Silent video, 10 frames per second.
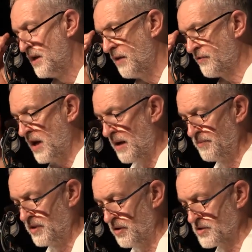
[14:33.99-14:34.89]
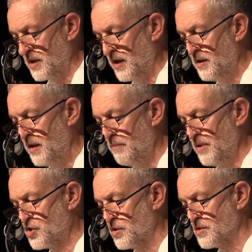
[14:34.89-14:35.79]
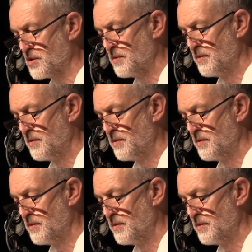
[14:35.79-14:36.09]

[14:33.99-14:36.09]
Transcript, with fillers: of carbon dioxide emissions.